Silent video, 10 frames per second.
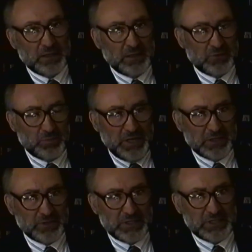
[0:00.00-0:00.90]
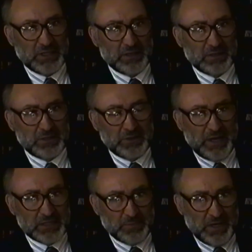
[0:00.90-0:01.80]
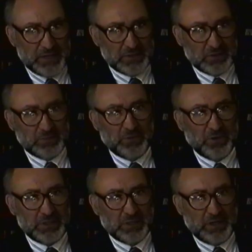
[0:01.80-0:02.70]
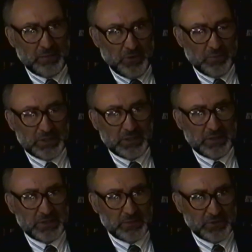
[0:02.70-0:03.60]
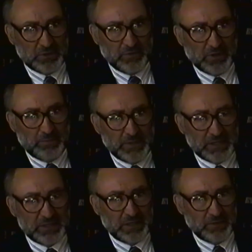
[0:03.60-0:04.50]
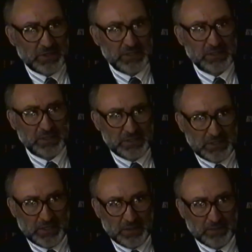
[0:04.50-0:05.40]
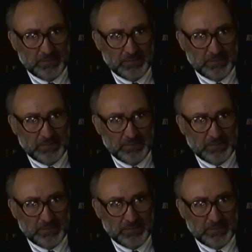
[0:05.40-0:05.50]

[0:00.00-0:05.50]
It would be interesting to ask Posner to point to that moment in the Zapruder film, because none of us can see it.